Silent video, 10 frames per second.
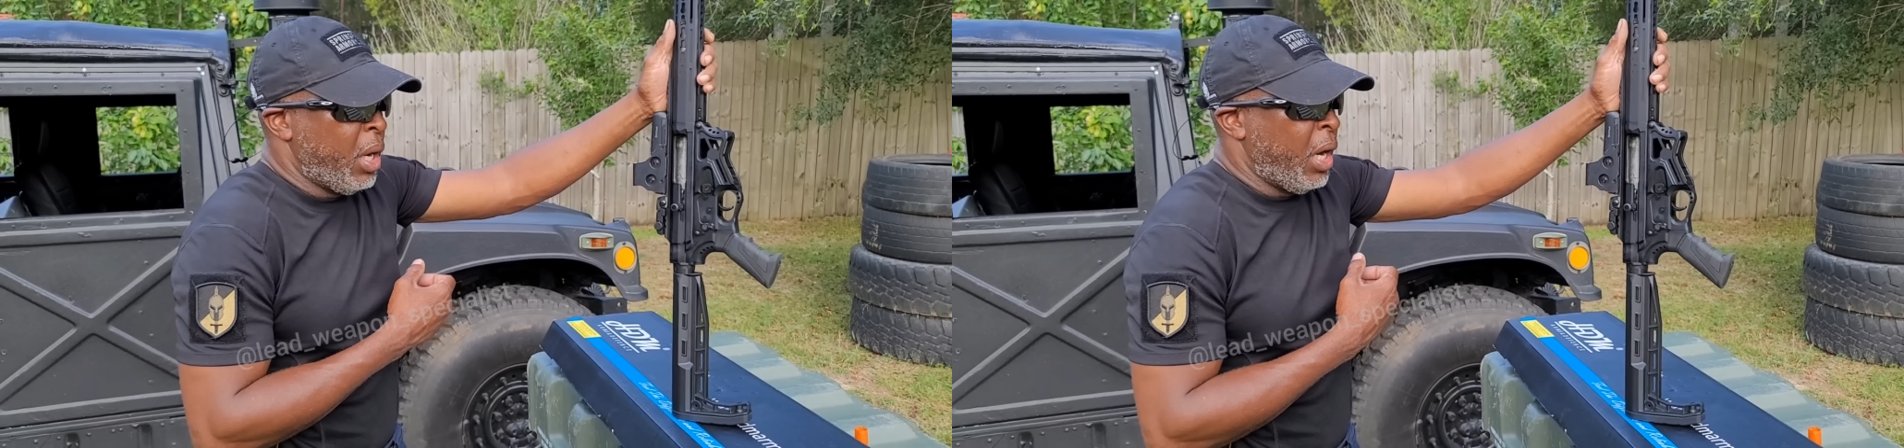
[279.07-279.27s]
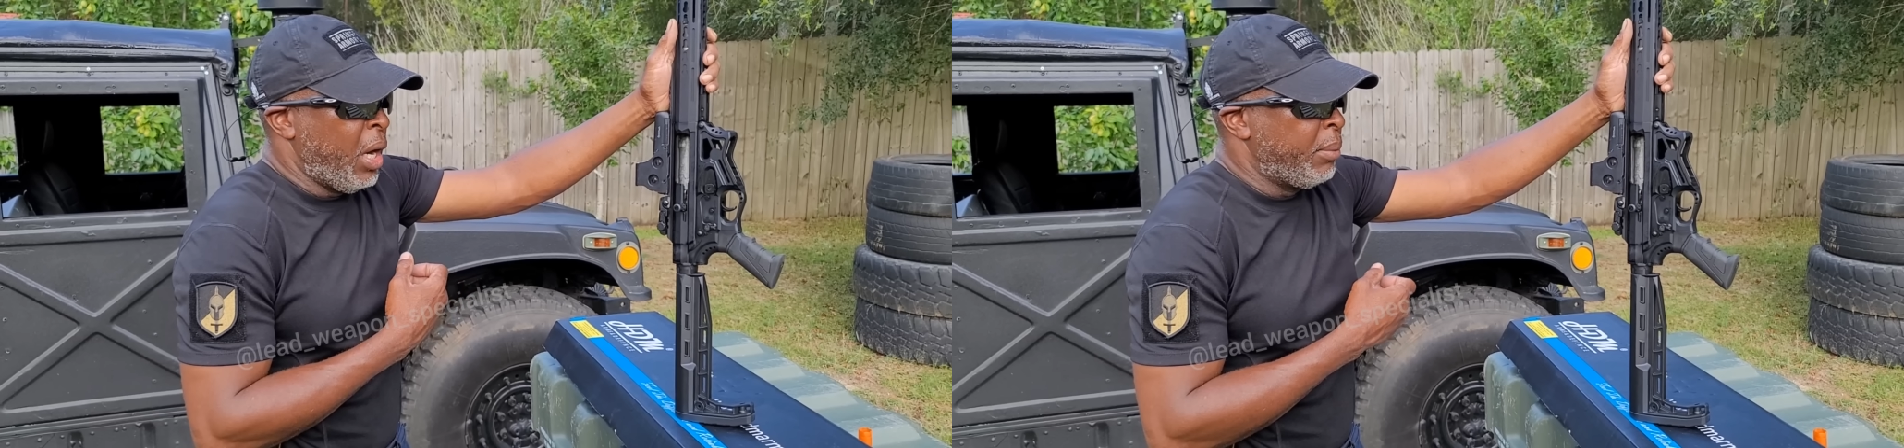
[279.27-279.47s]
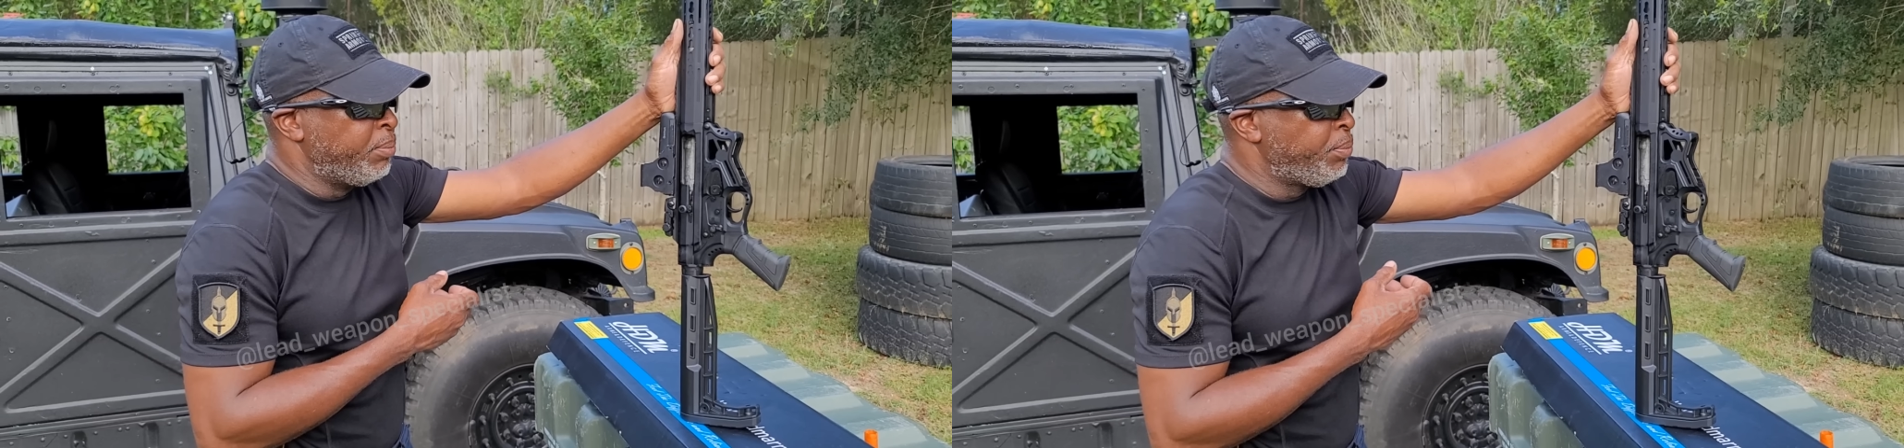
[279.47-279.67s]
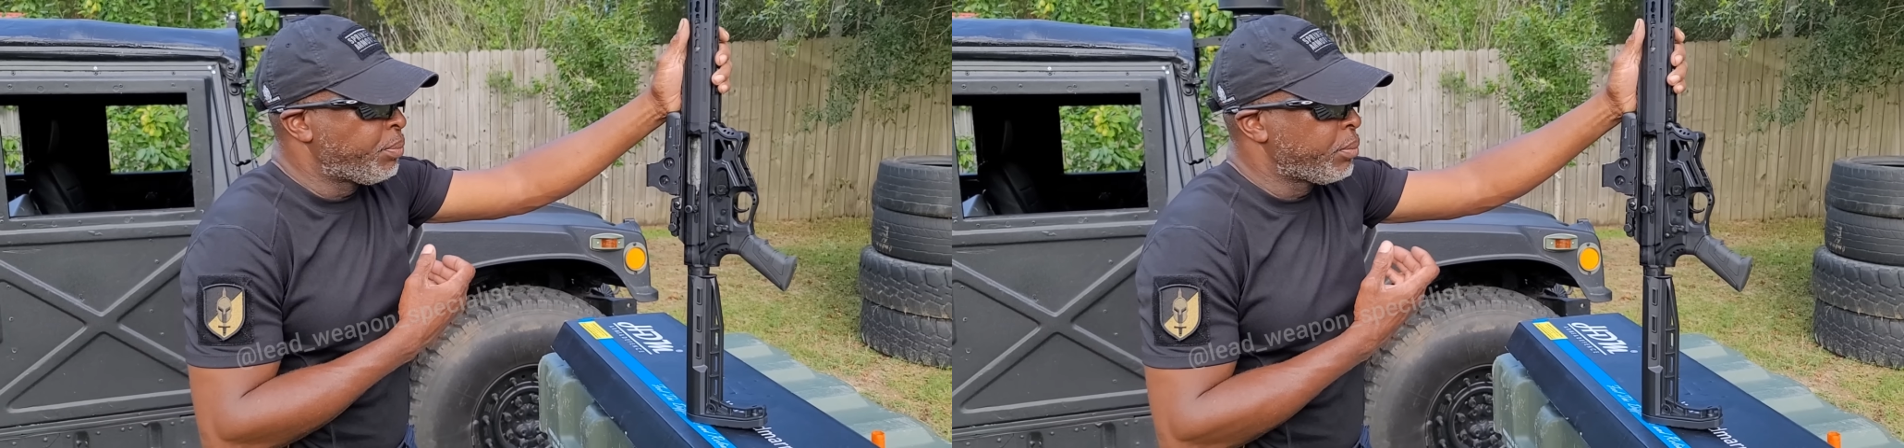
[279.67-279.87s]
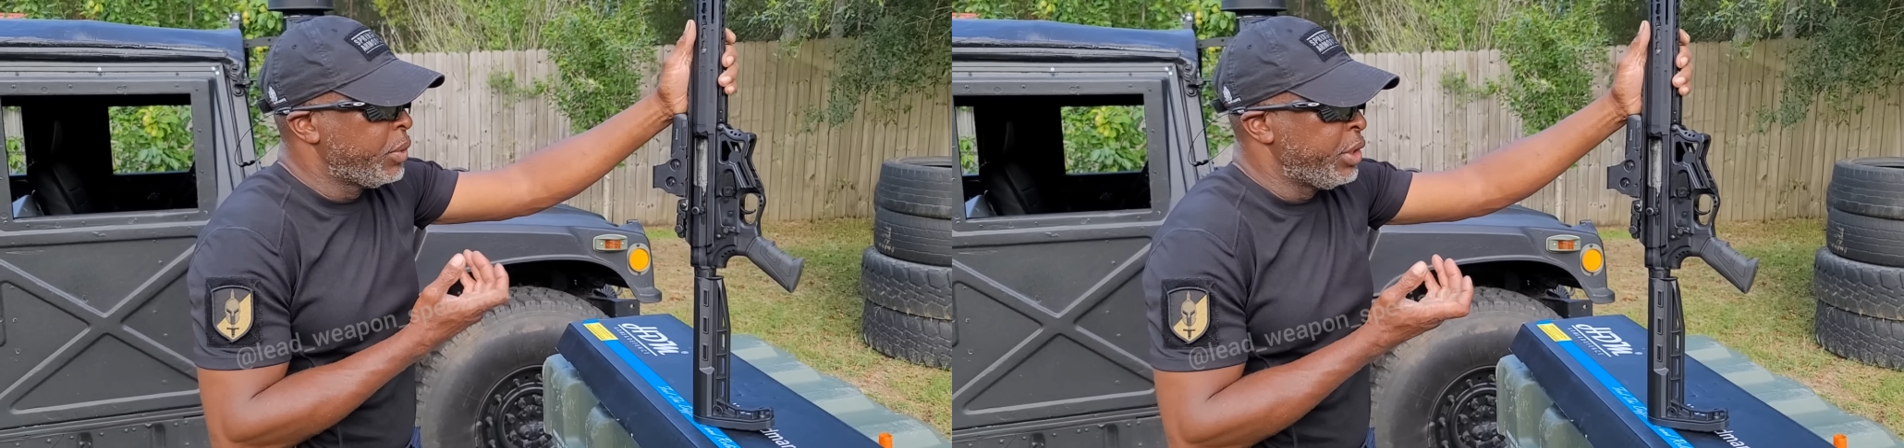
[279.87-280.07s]
um,
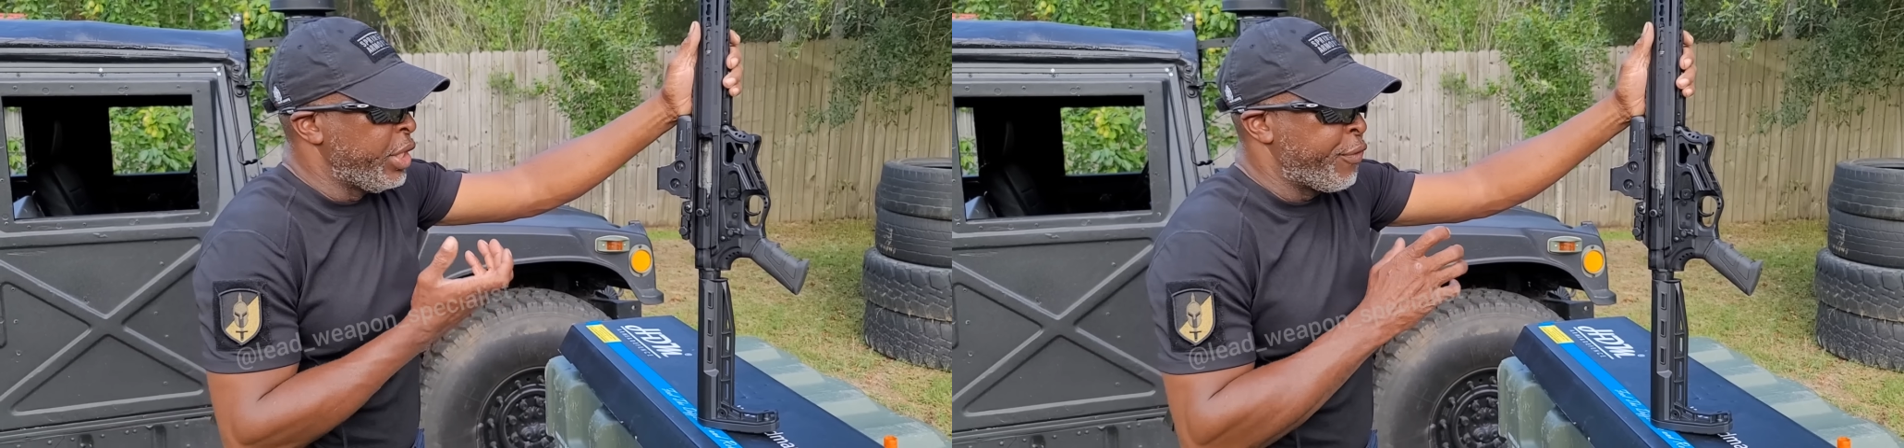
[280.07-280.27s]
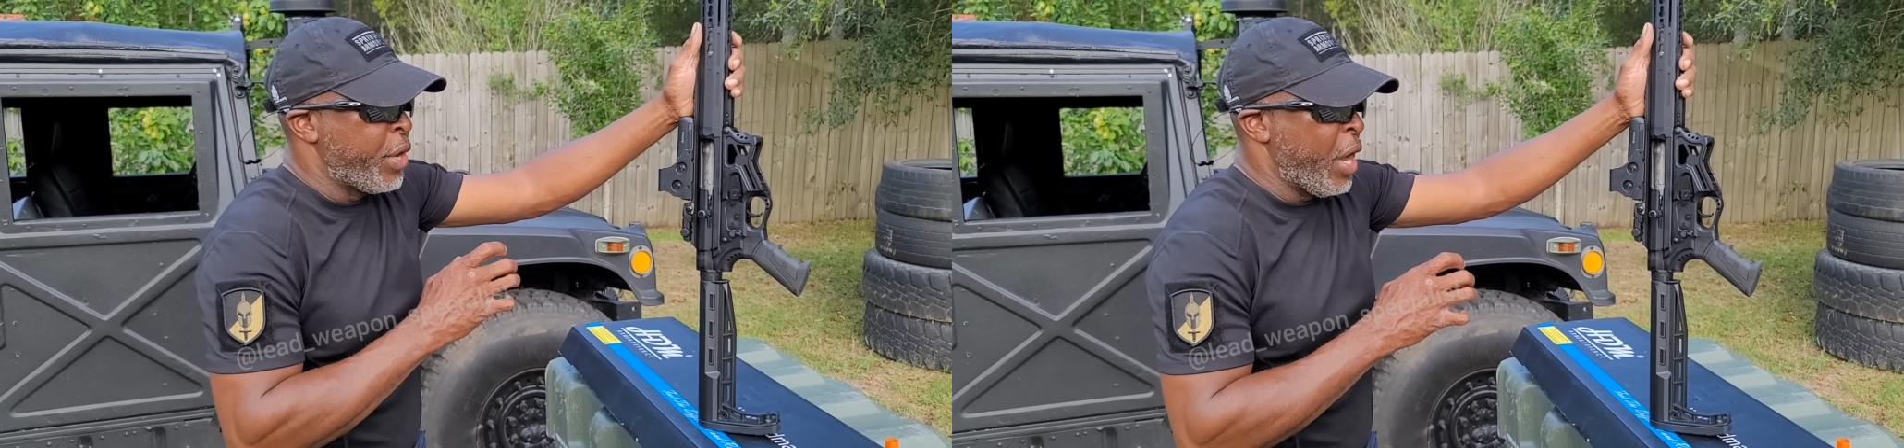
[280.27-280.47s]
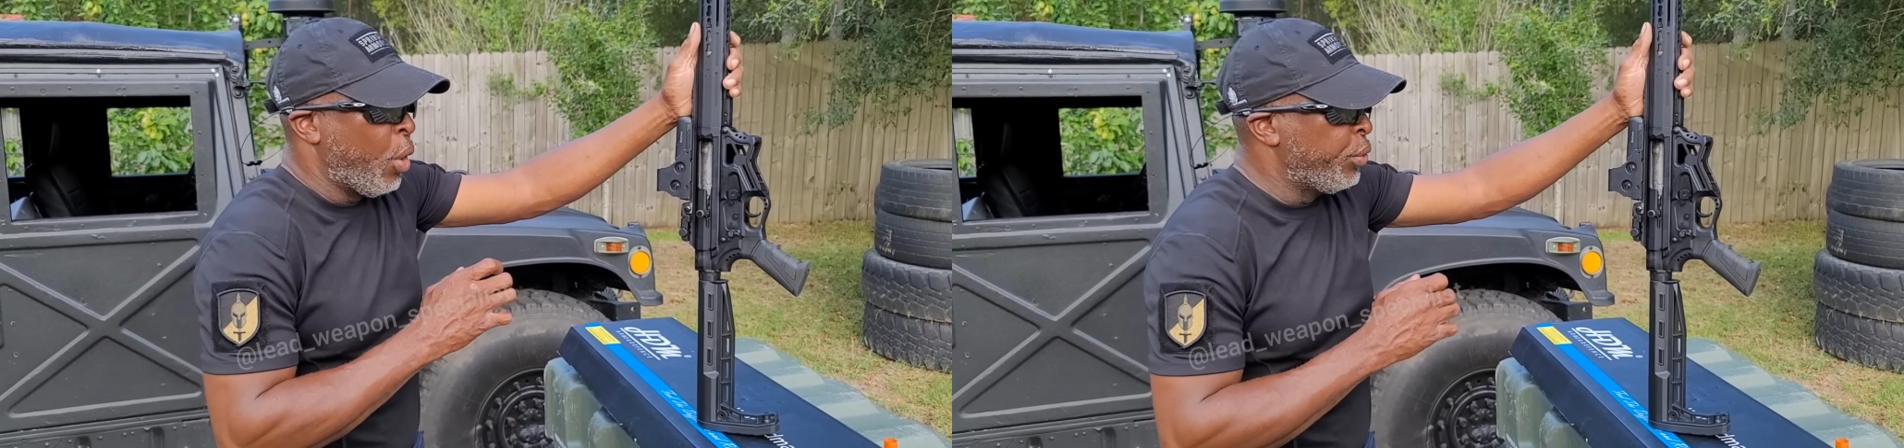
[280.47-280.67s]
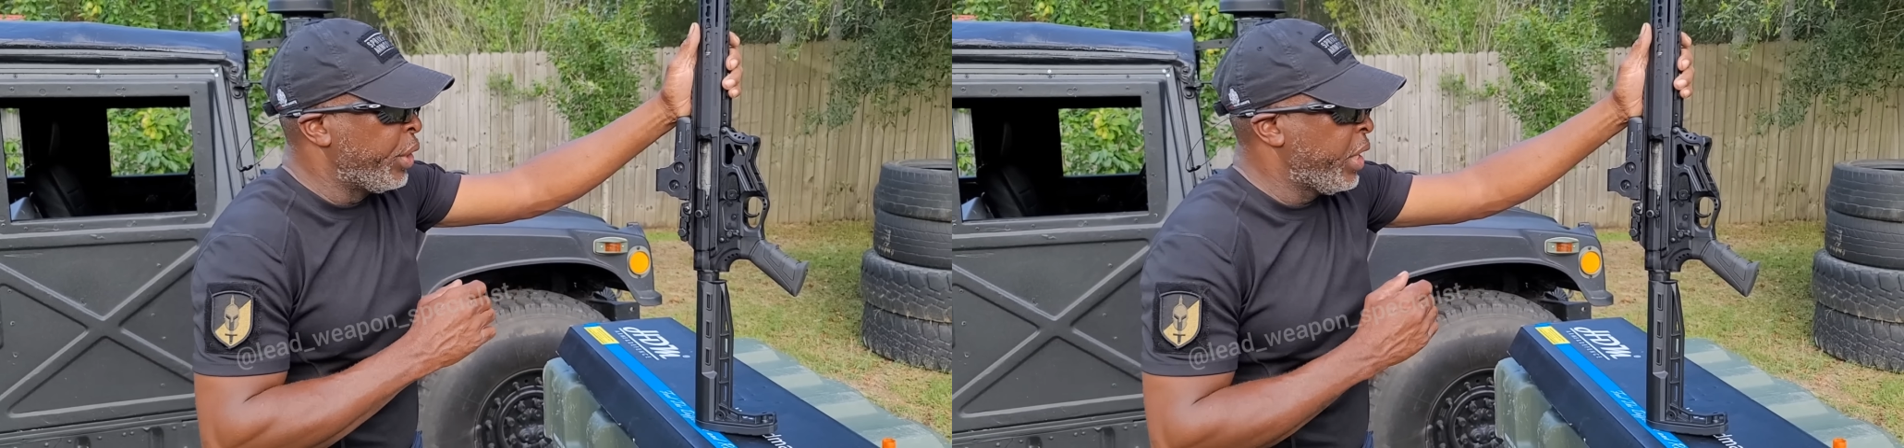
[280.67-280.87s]
if you're not holding the